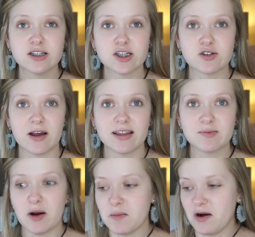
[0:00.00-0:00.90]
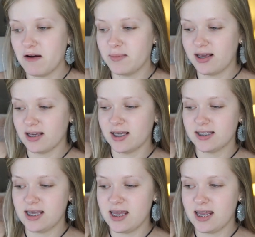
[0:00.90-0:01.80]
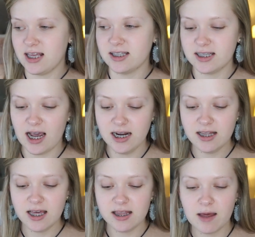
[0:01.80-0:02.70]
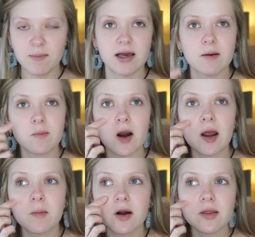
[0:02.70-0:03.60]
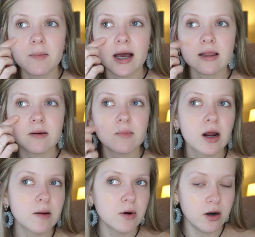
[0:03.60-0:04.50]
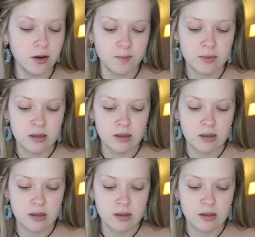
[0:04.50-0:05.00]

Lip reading: to try this primer out because it is kind of like that makeup primer, the backlit primer.